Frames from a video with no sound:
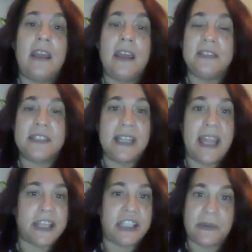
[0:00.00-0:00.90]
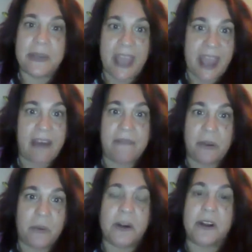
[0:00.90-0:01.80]
It's like doing half
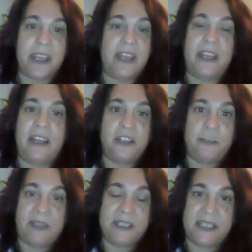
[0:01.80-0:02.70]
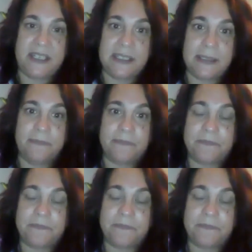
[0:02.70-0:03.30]
the work in each business,